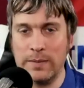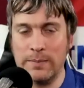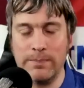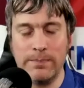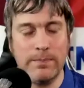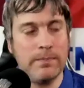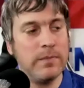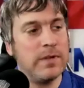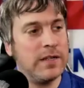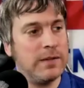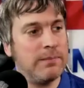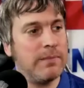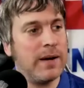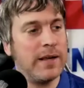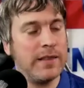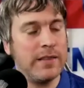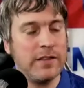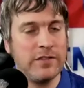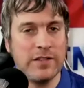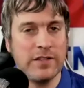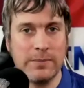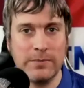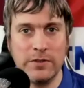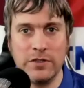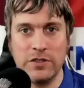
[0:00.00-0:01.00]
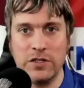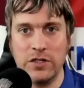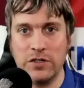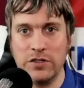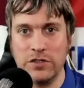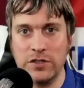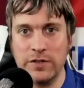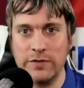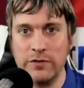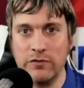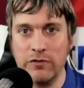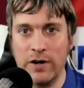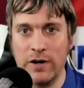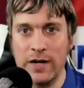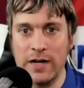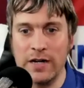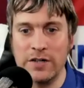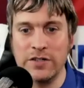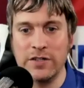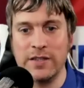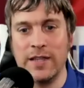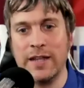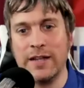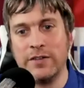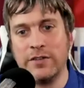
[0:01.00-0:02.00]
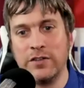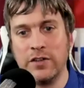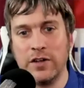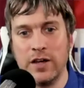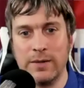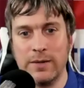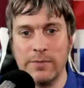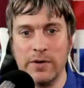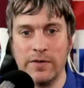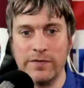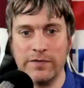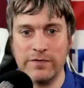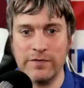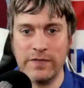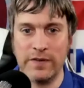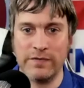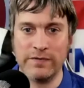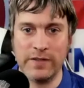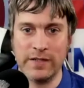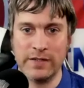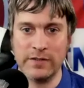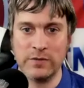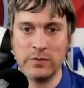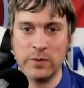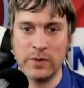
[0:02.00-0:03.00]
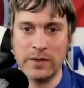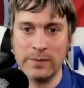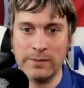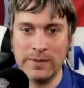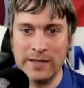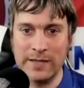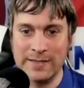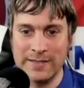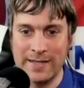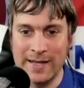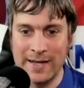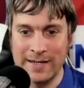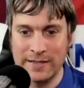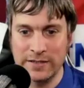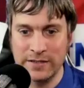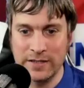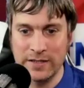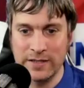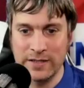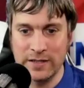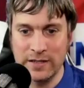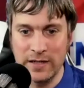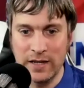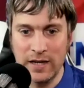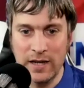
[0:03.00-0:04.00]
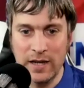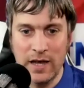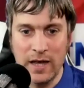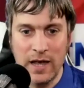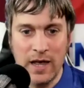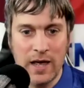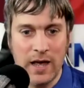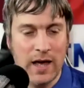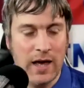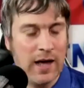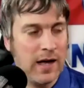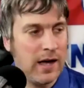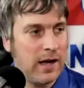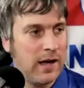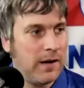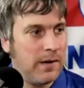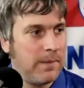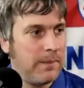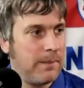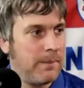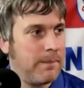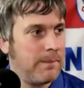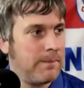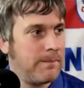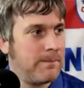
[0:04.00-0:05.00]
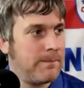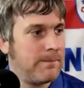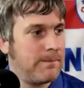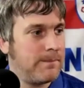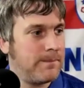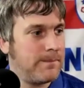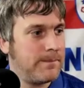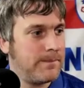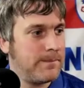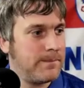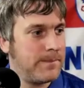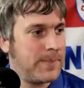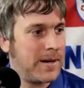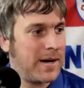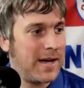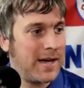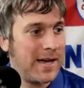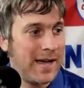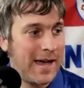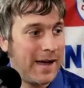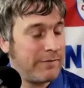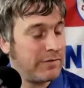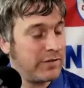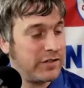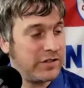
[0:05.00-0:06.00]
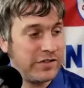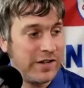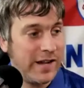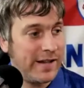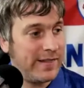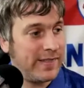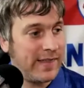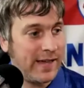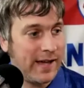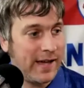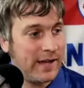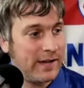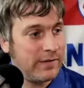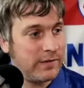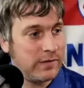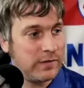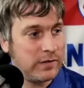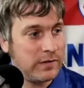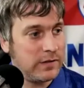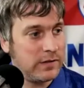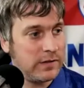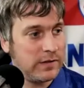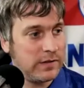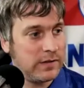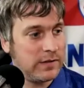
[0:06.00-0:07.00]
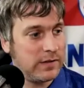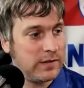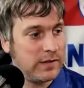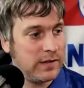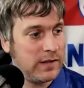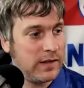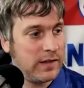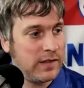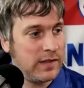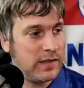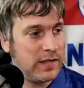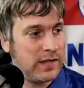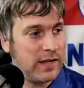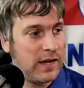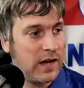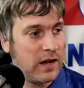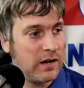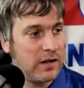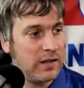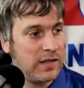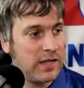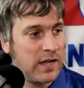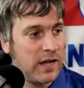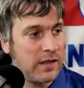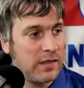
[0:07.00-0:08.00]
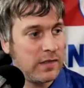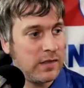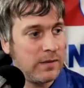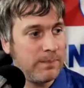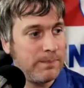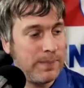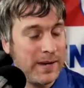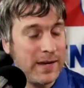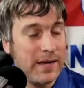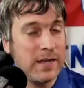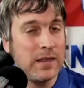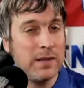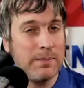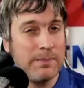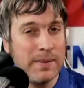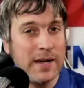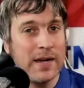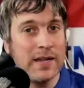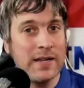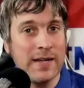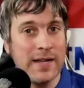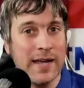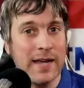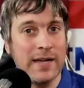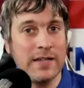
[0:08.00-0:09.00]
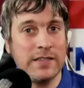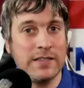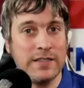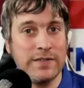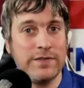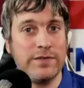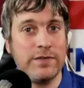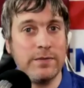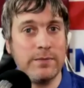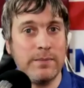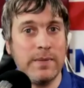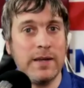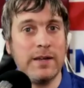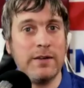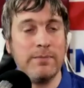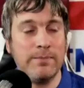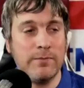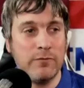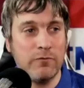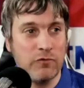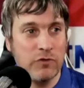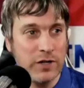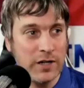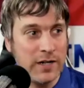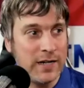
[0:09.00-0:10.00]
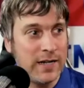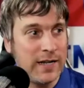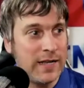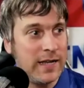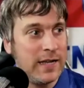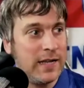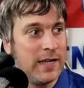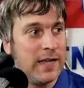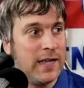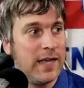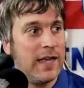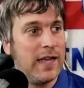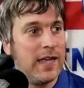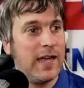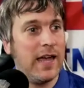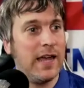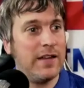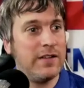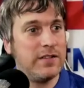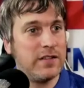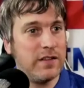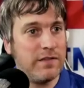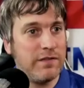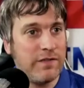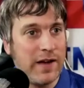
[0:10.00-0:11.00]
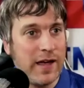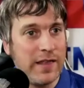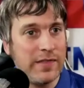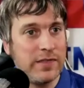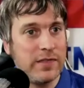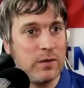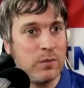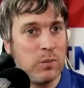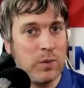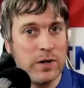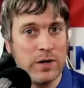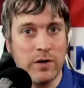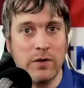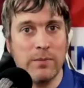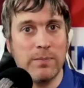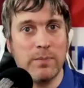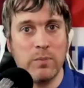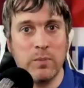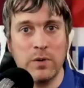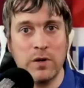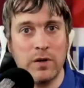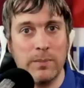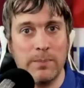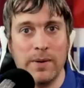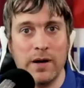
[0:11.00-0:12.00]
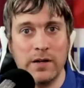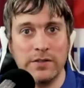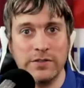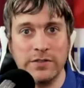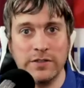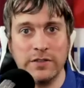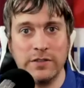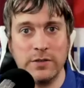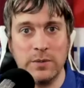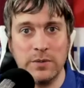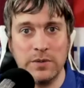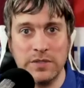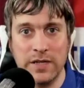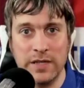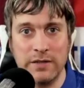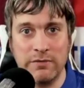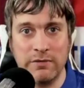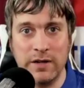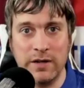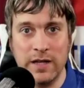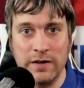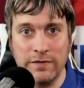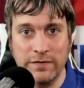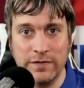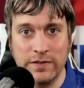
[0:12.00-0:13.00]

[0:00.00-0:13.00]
made the substitution of Grealish and then took him off 15-20 minutes later. But having said that, the bigger negative for me really is the fact that we're not passing to each other enough.